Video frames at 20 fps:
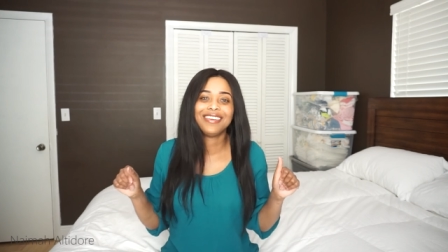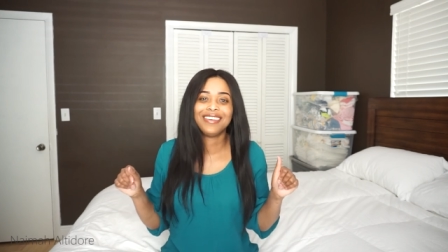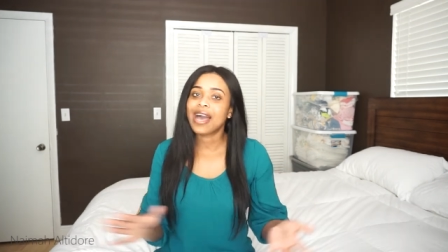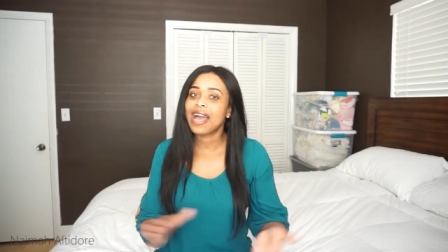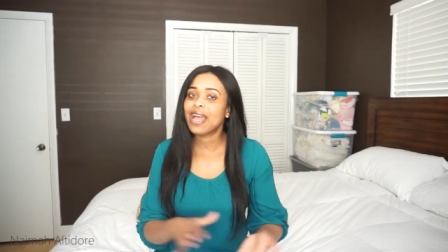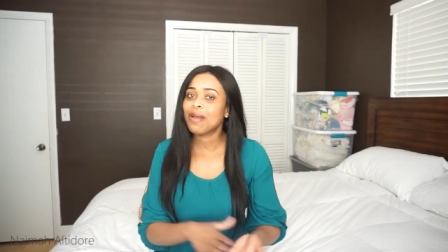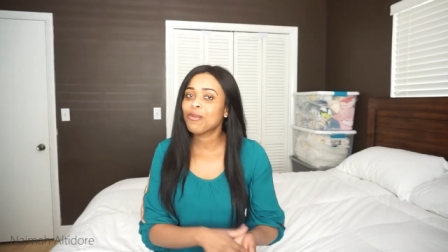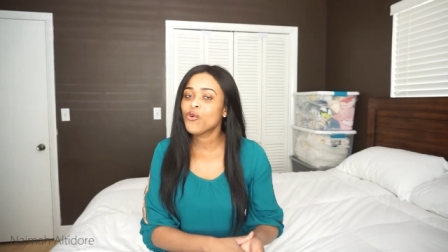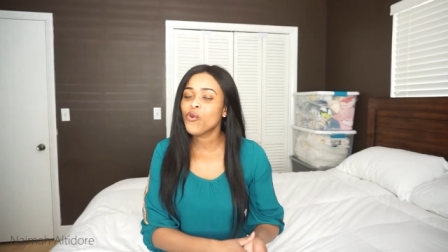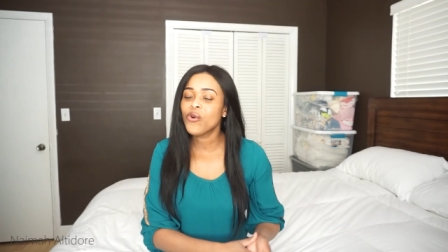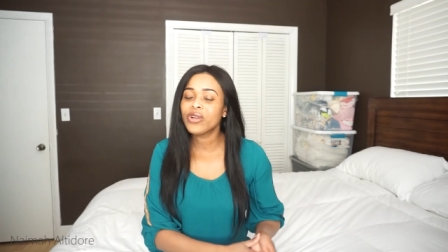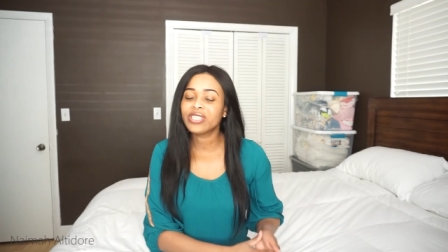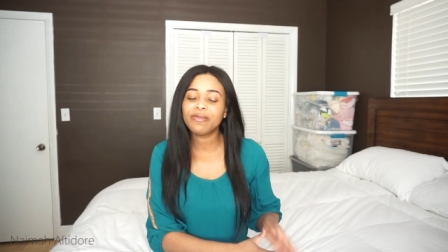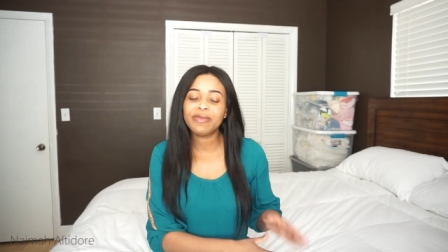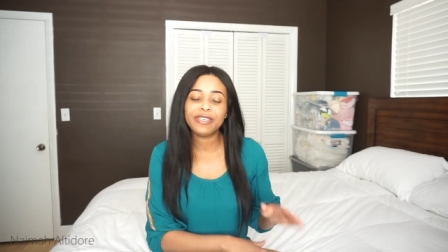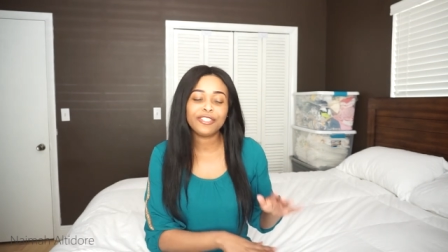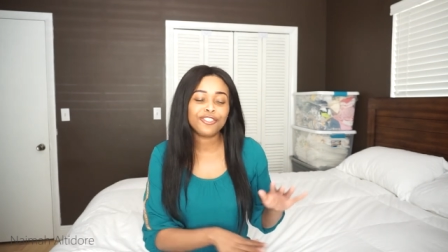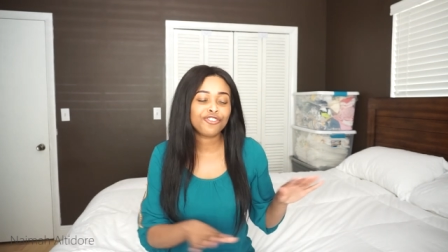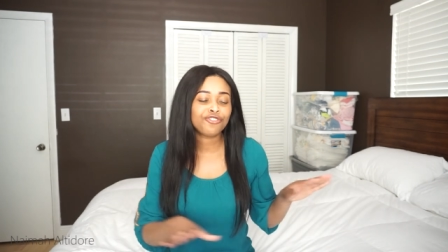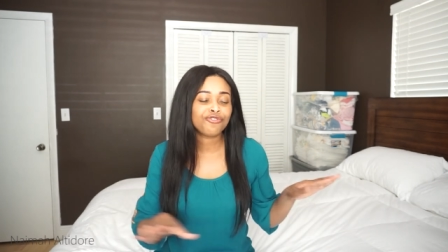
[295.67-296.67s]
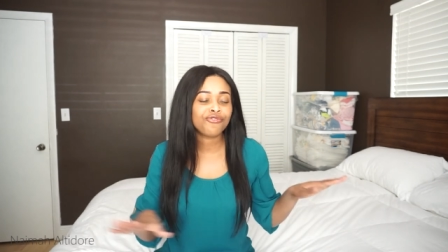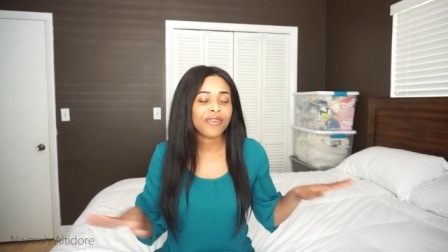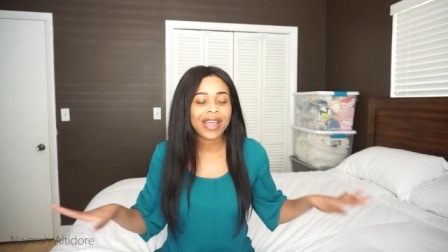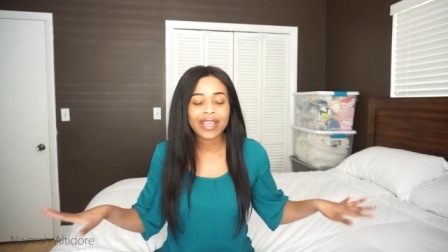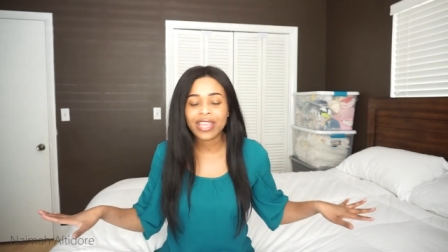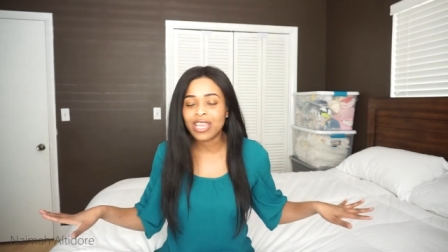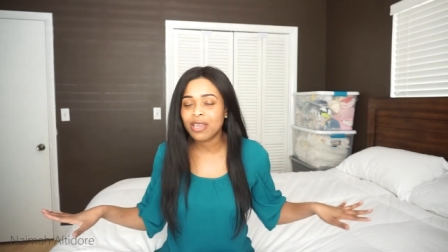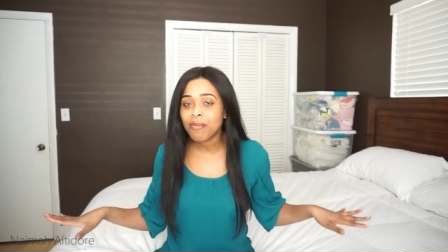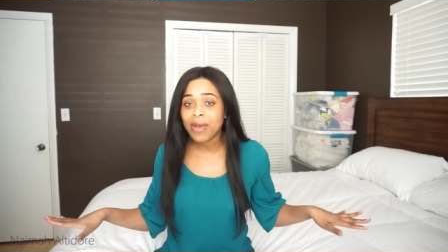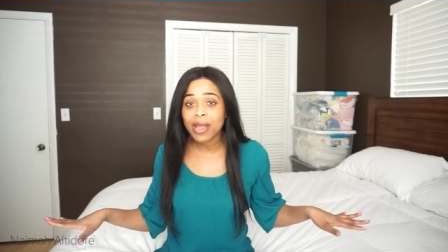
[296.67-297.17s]
I'm going to be
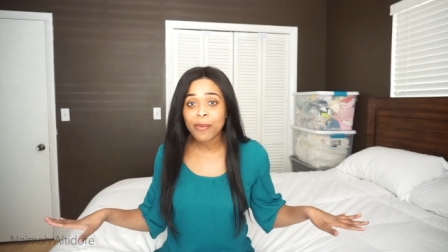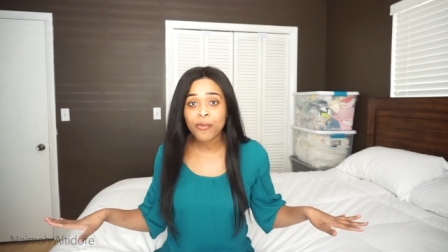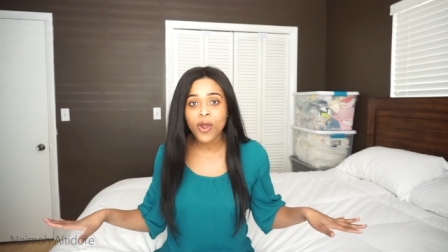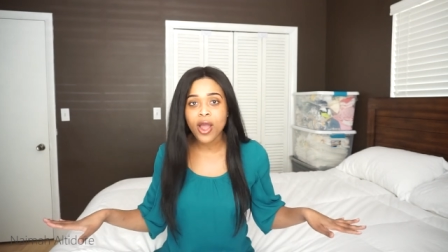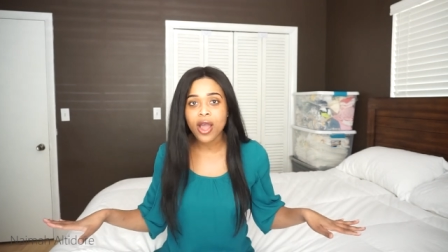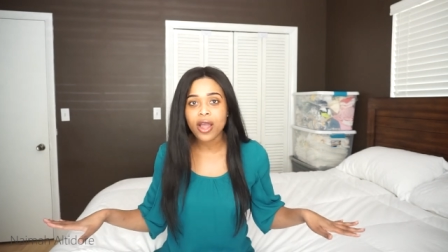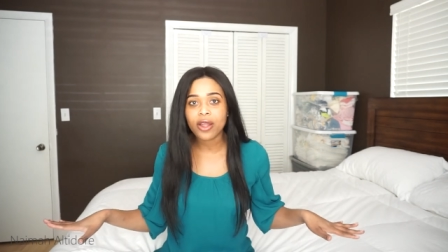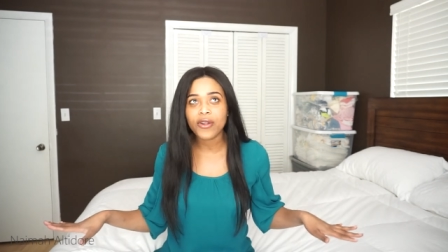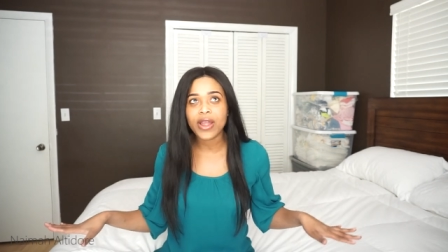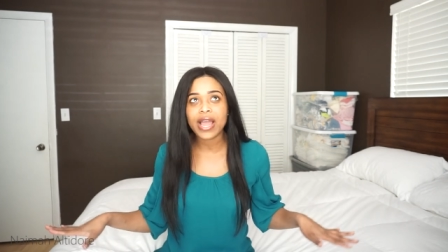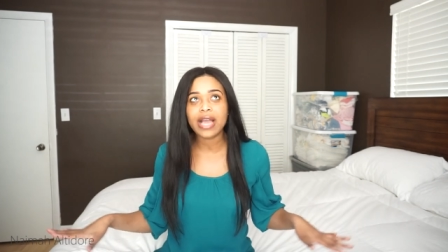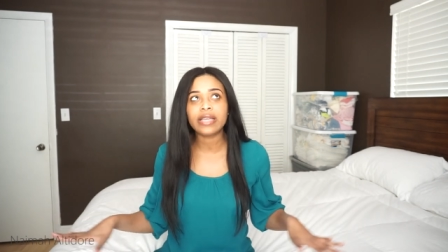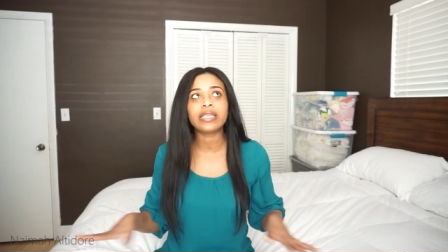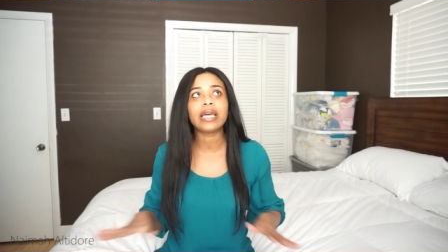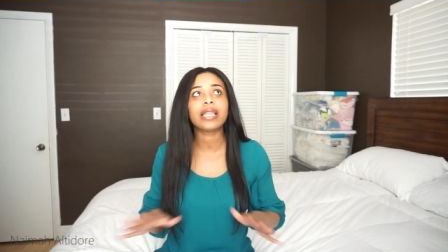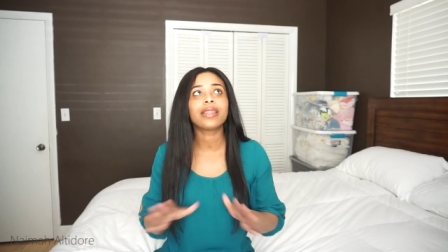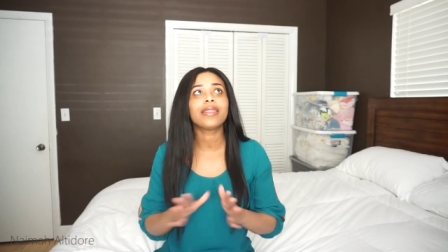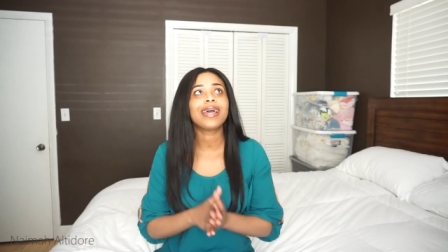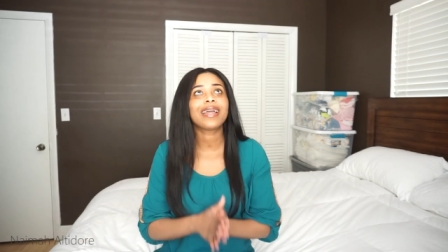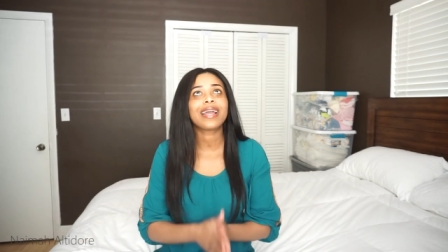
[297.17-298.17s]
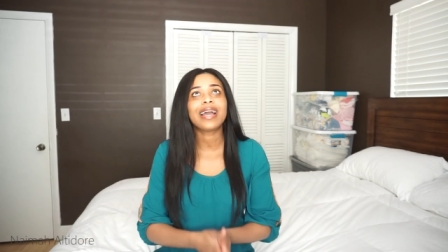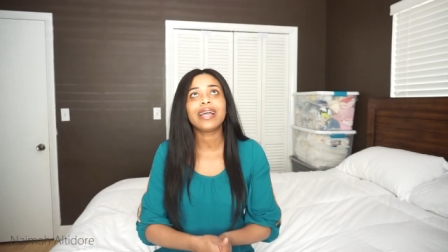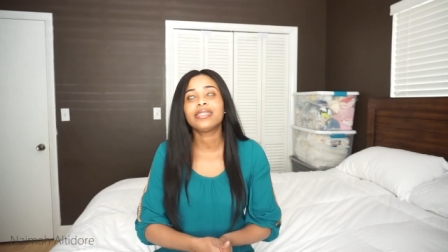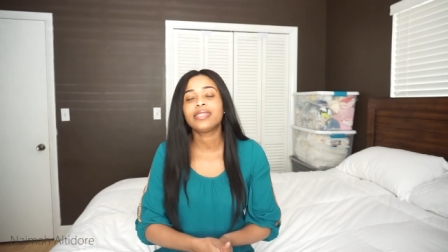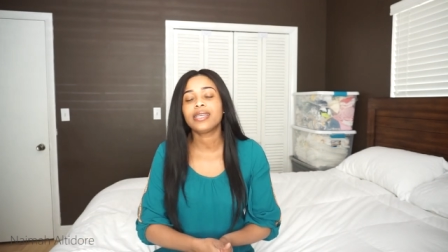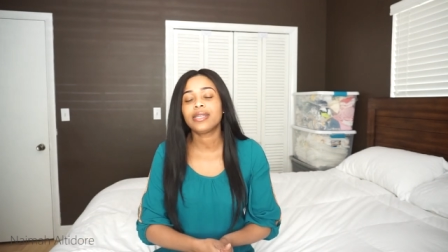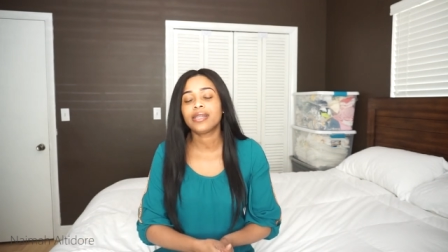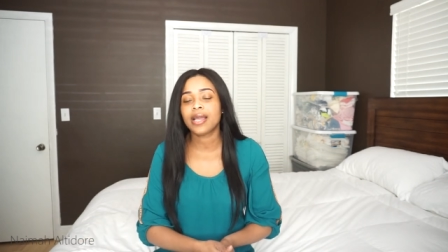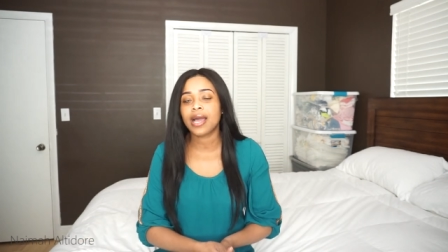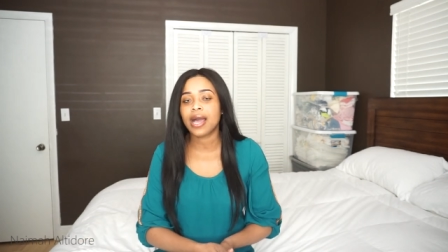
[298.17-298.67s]
tracking my progress. Like I
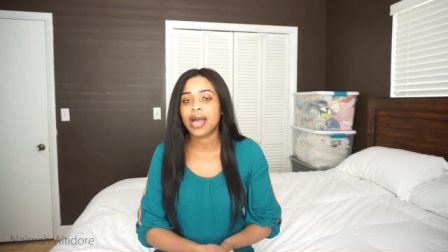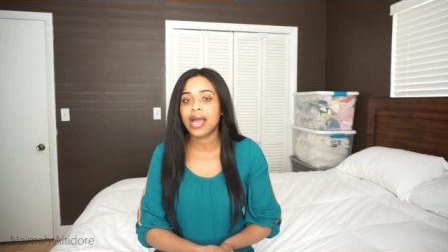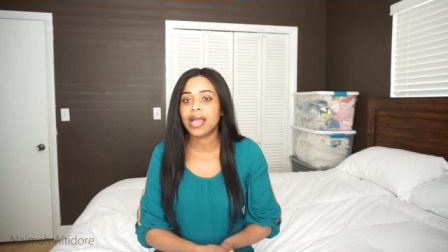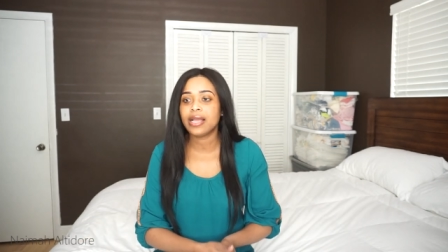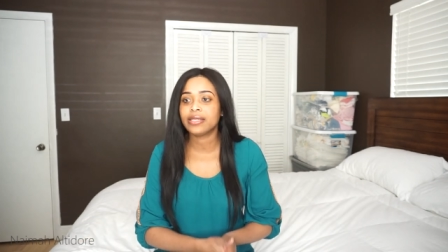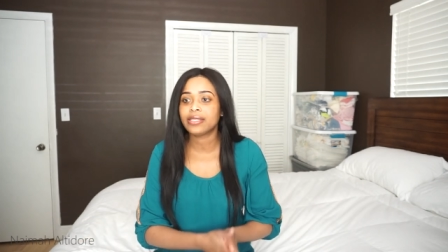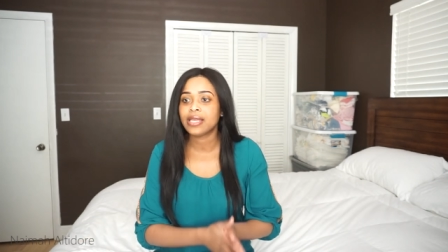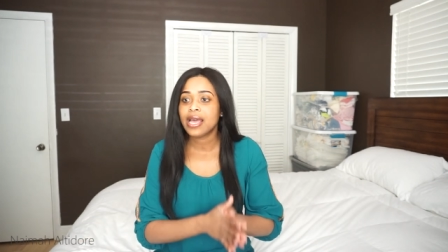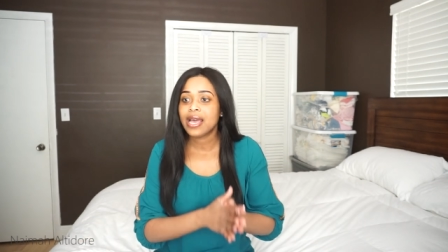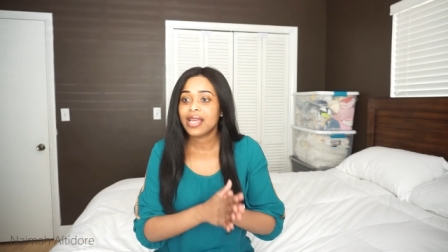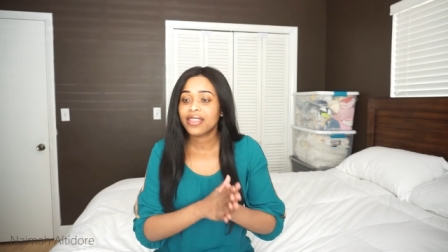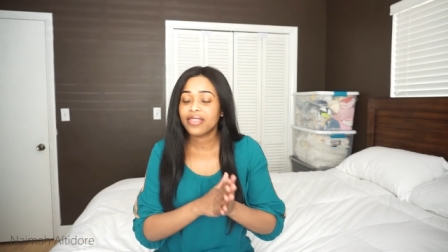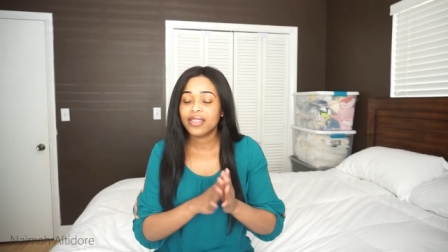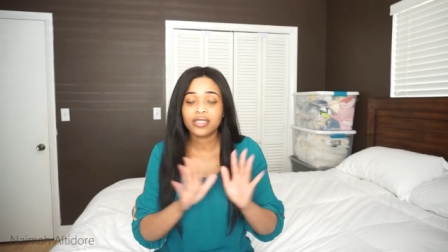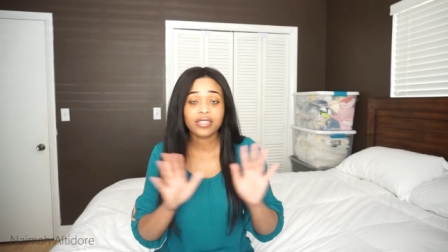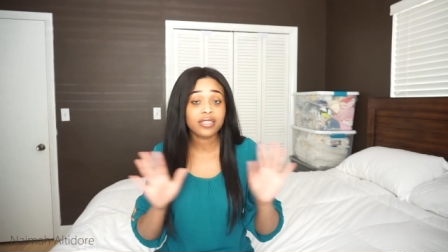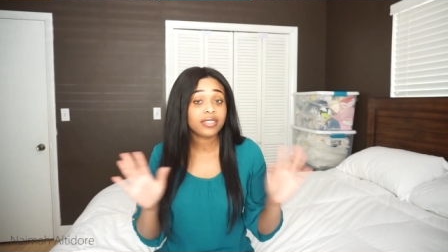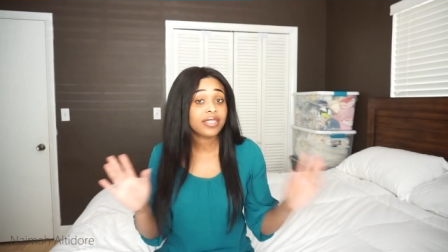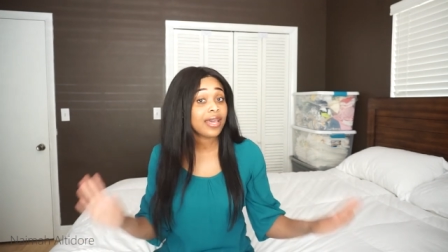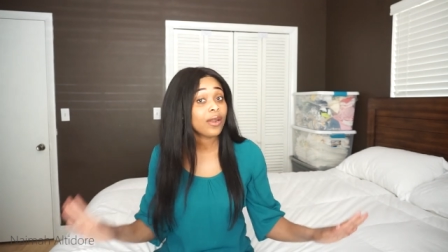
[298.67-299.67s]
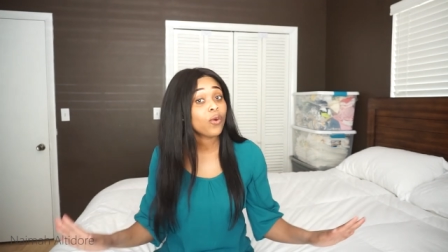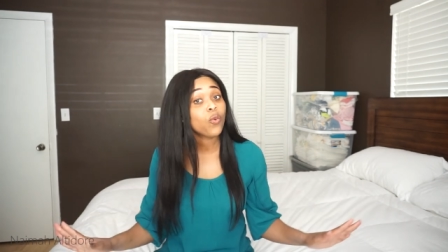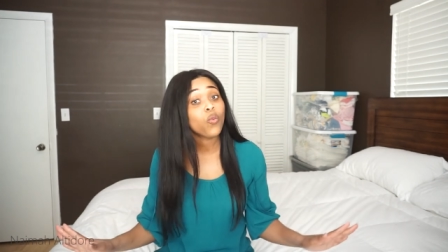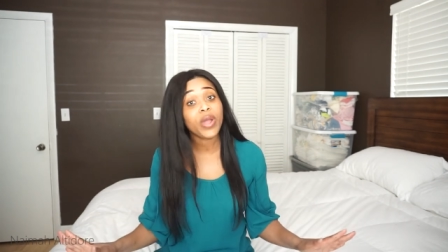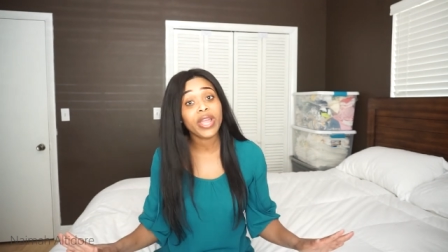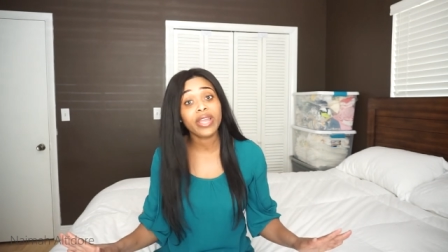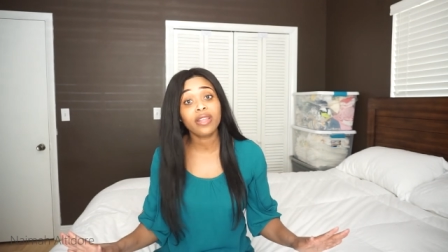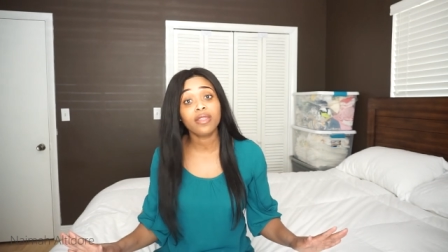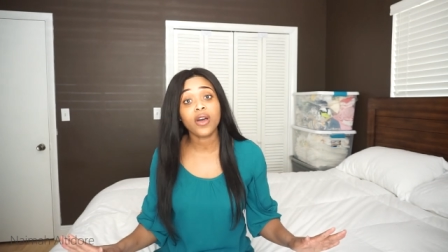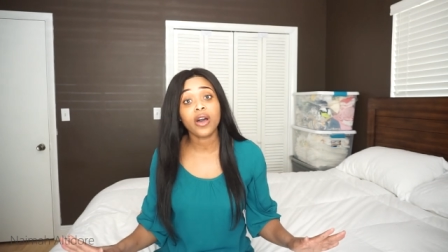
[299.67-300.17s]
said, guys, This is not a weight